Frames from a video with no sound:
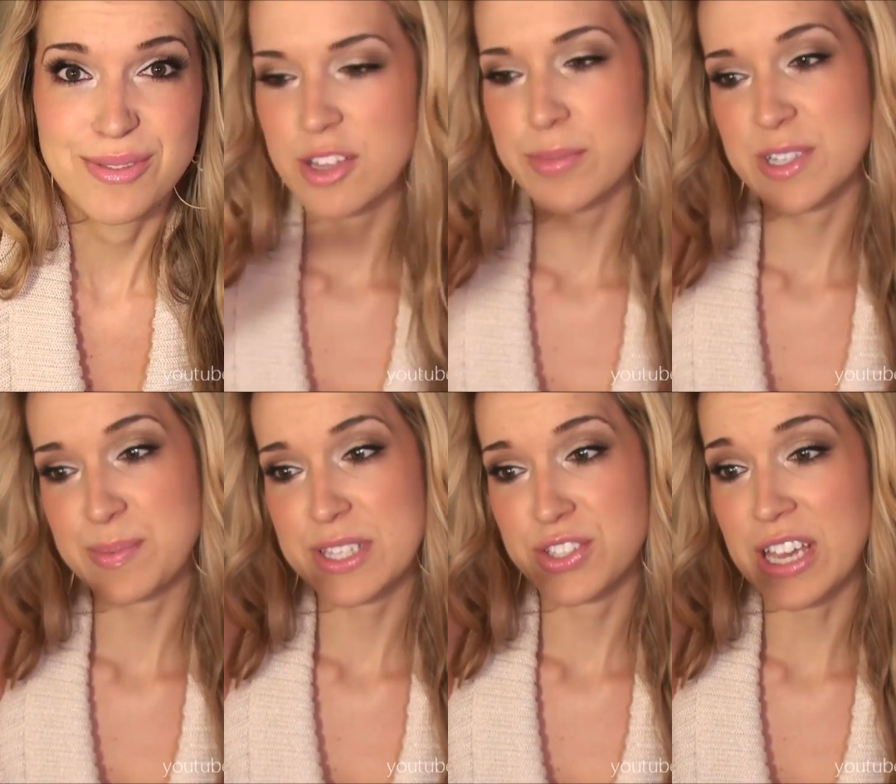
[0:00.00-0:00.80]
Another Burt's
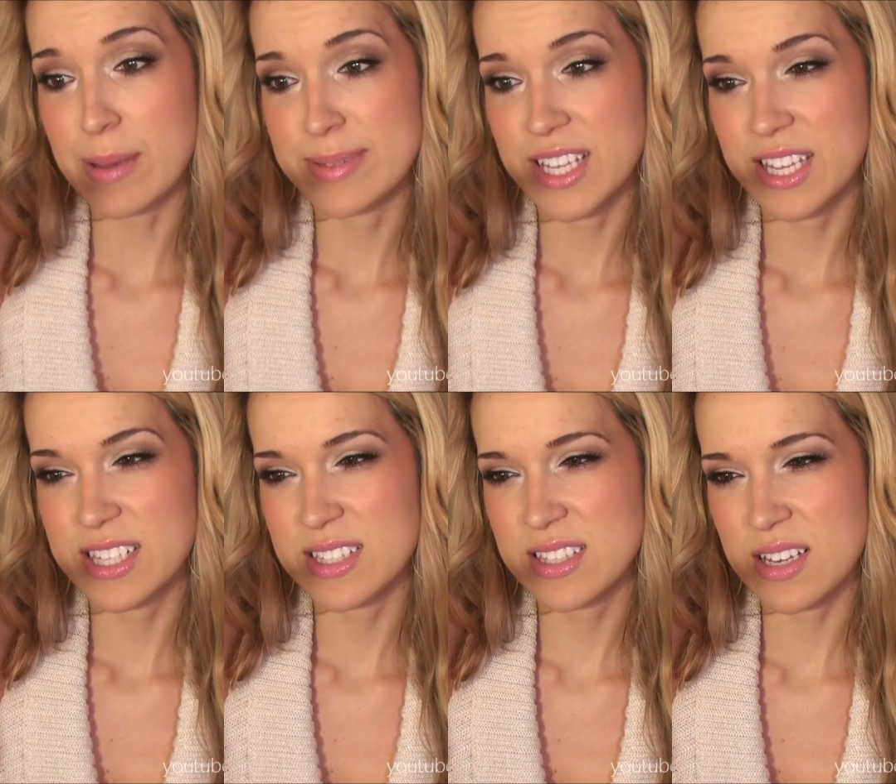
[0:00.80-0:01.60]
Bees chapstick.
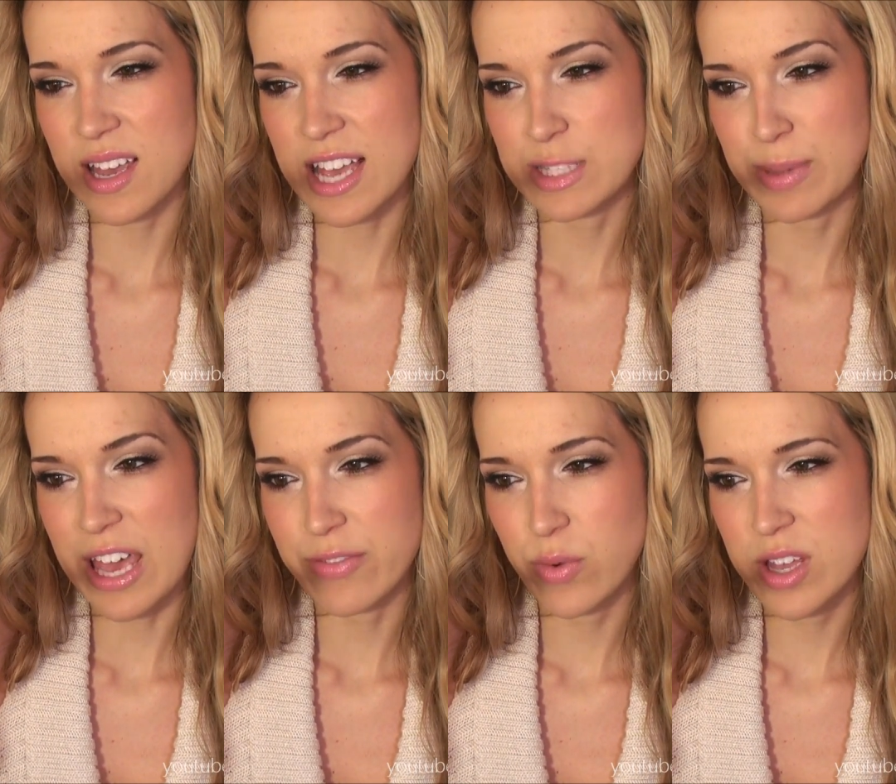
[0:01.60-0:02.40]
This is the
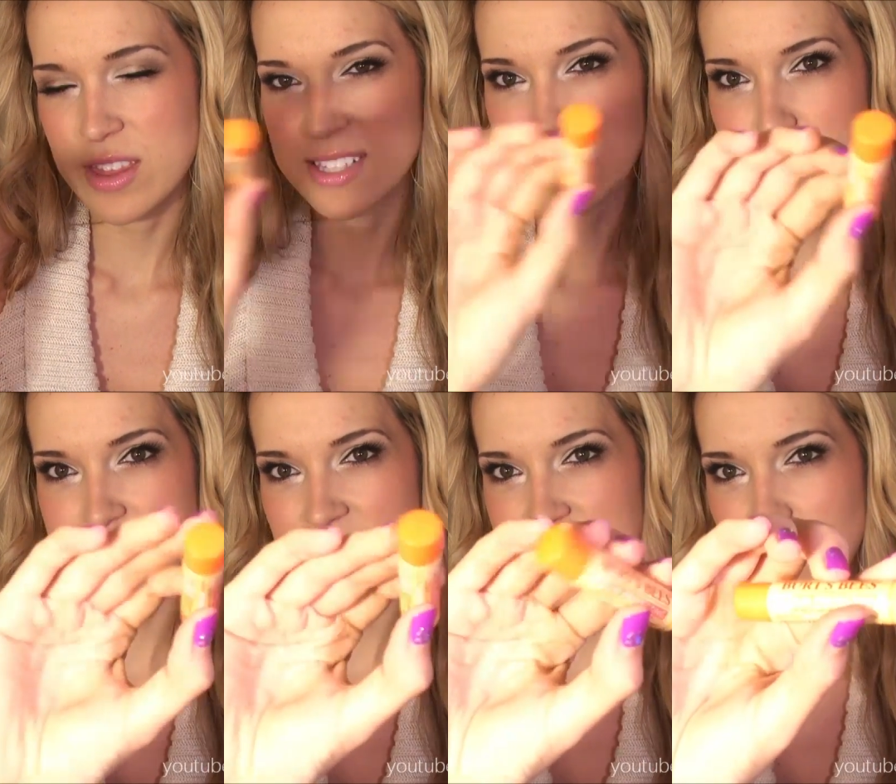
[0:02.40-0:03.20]
SPF one, the sun
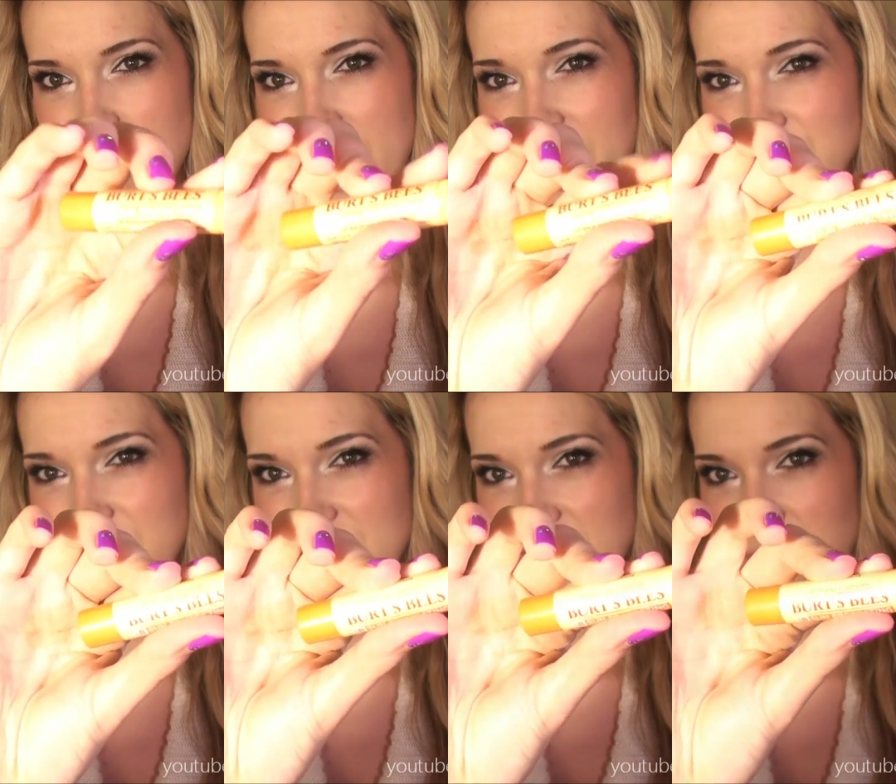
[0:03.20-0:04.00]
protecting one. I
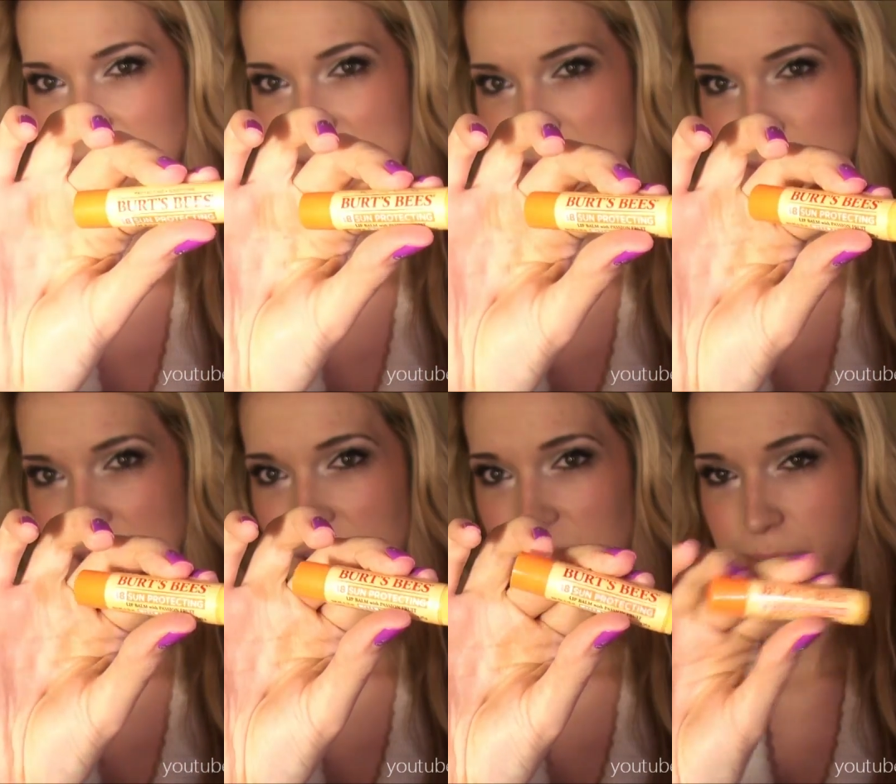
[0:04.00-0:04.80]
actually don't like this one
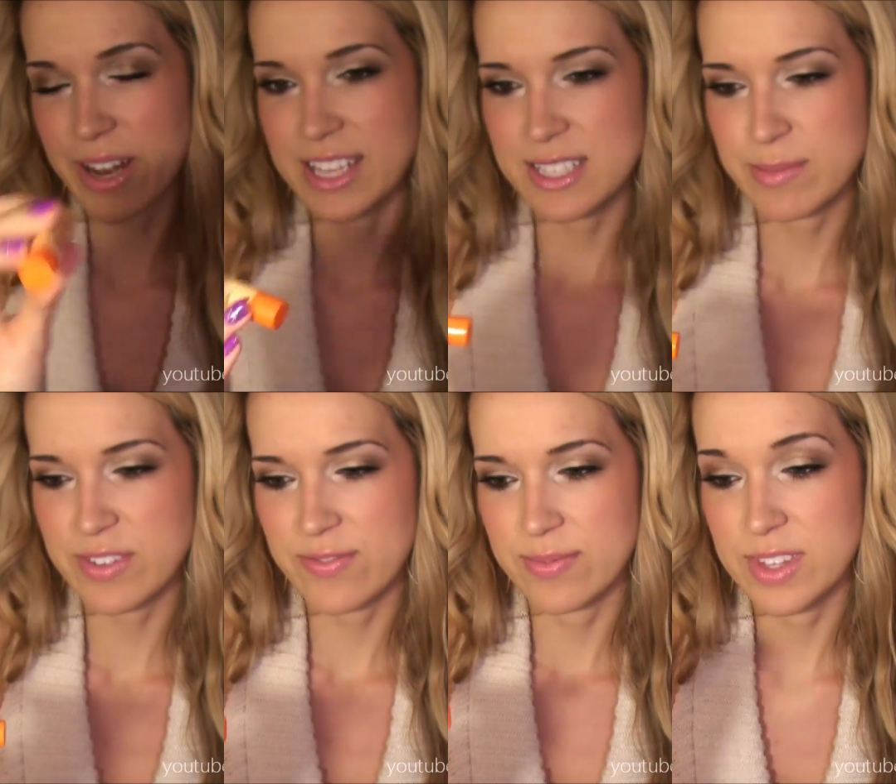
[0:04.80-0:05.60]
at all, but I seem
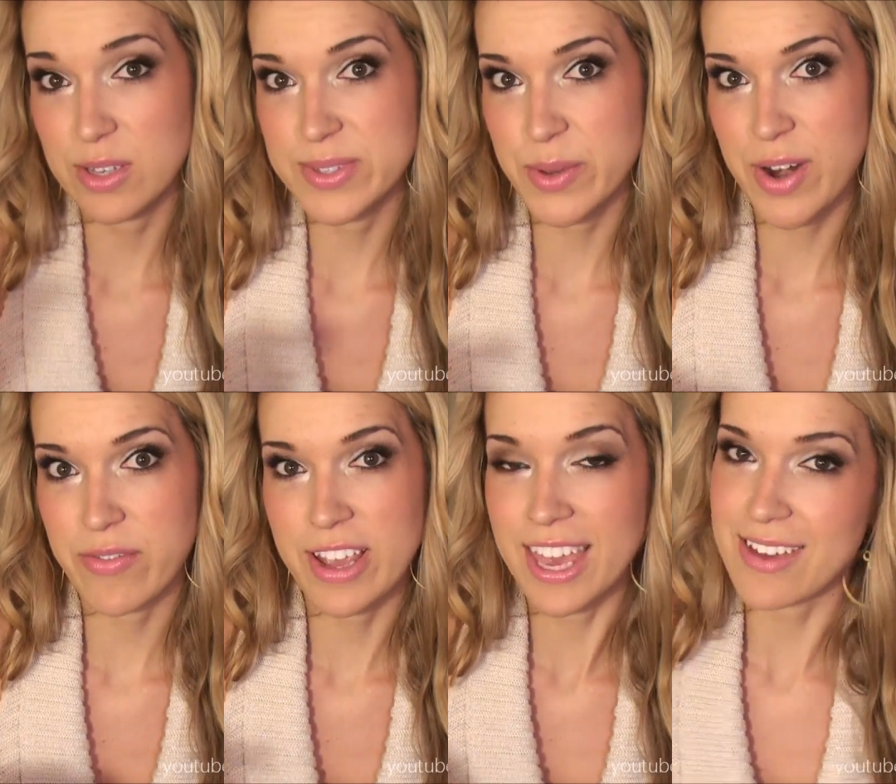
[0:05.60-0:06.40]
to use it
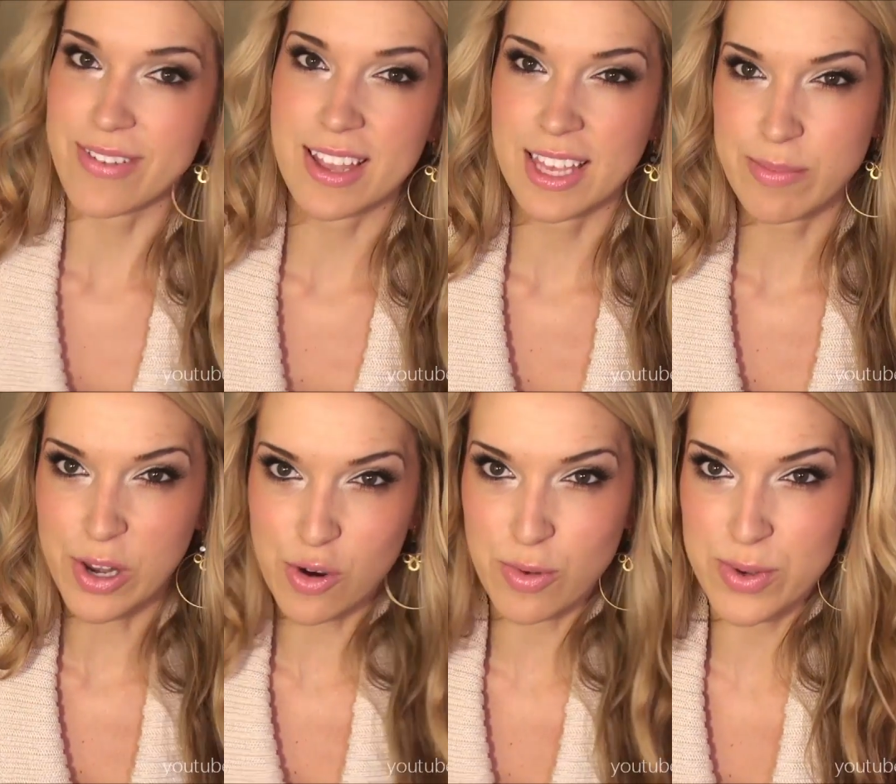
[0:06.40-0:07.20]
whenever I can't find like my
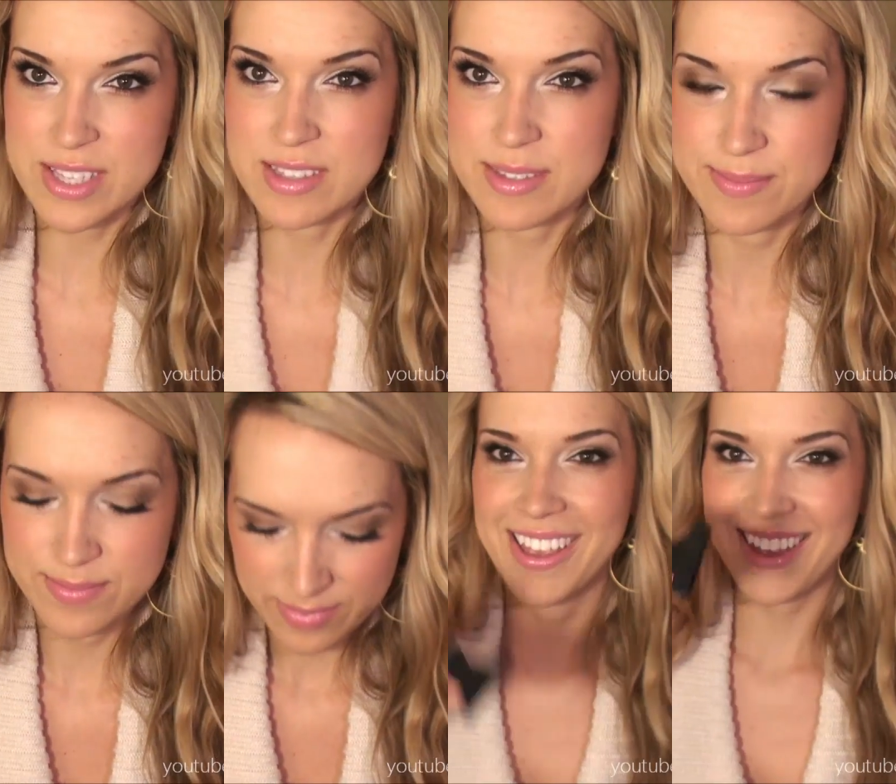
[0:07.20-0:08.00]
normal ones.
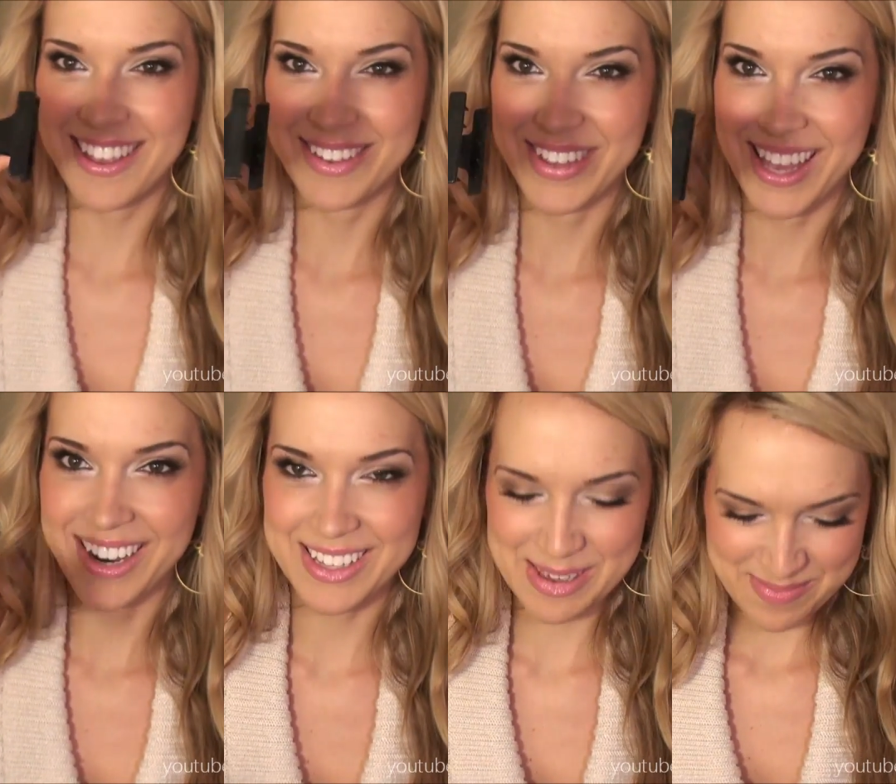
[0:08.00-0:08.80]
I have a
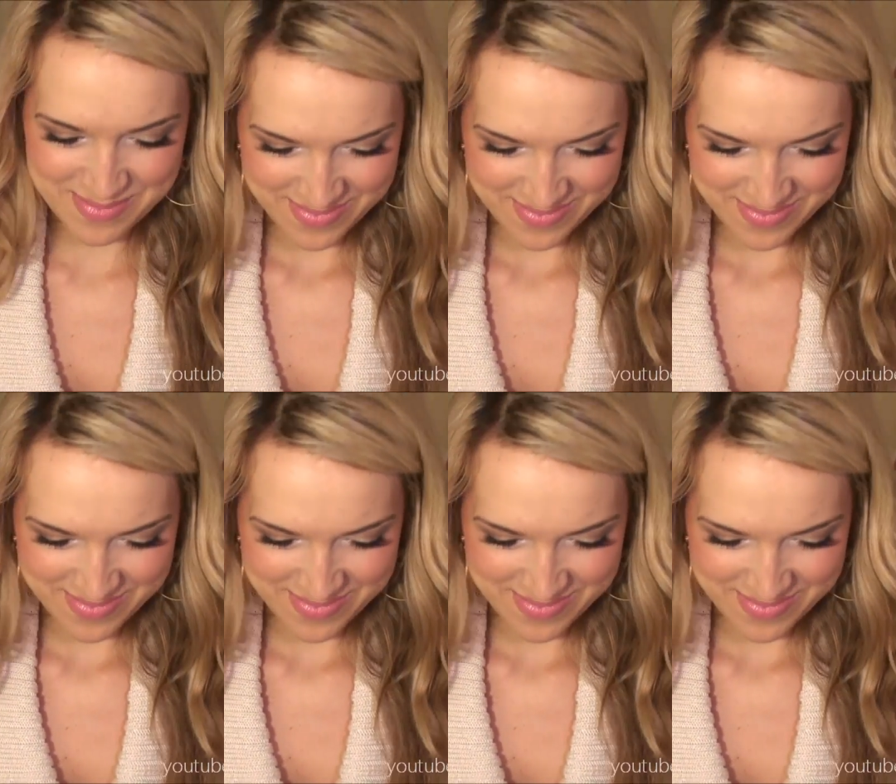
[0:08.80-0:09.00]
hair clip.